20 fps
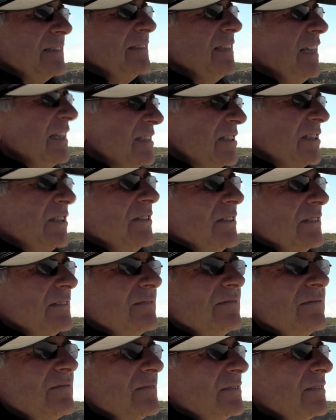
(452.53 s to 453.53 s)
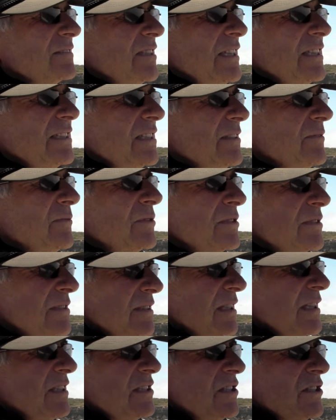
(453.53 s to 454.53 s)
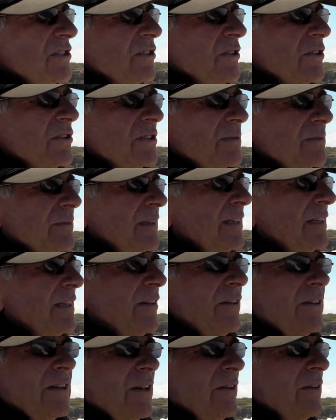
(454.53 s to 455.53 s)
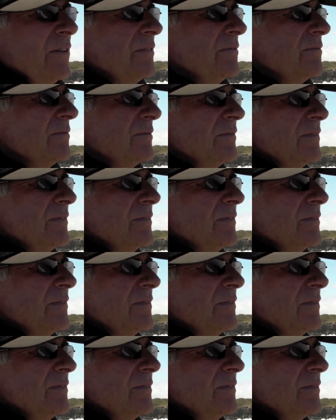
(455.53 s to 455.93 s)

That's good. Teaching's good to me. You don't go.